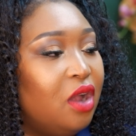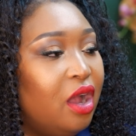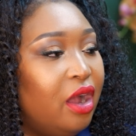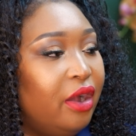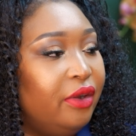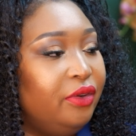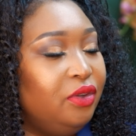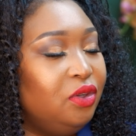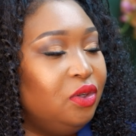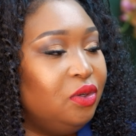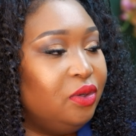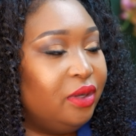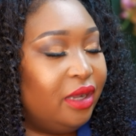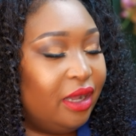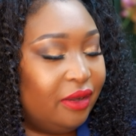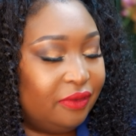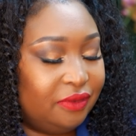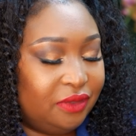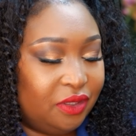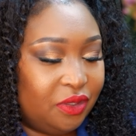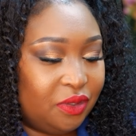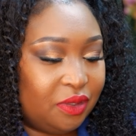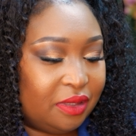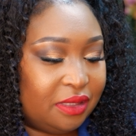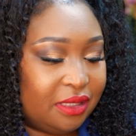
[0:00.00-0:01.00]
how do you look
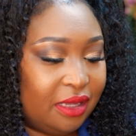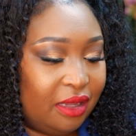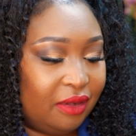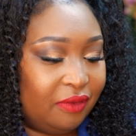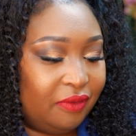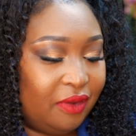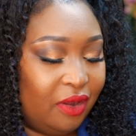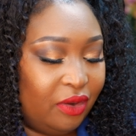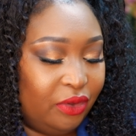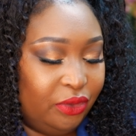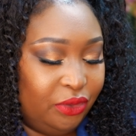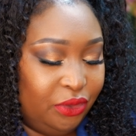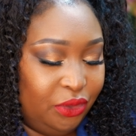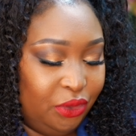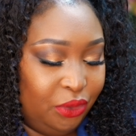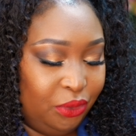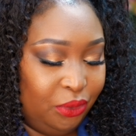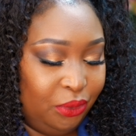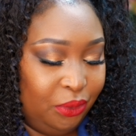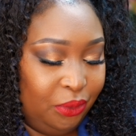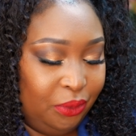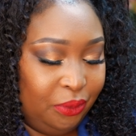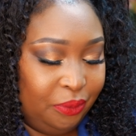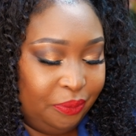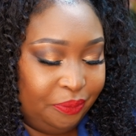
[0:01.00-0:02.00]
after yourself? How do
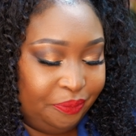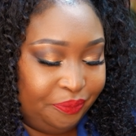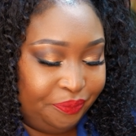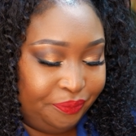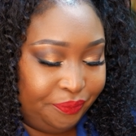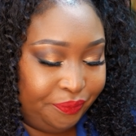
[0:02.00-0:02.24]
you...